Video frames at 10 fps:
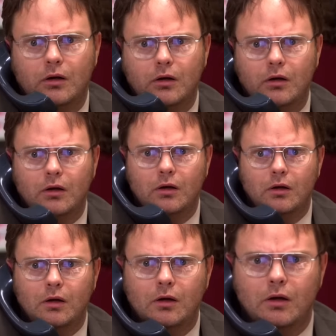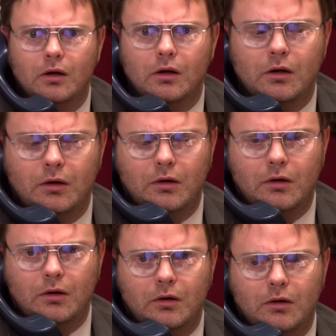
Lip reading: Nothing is said.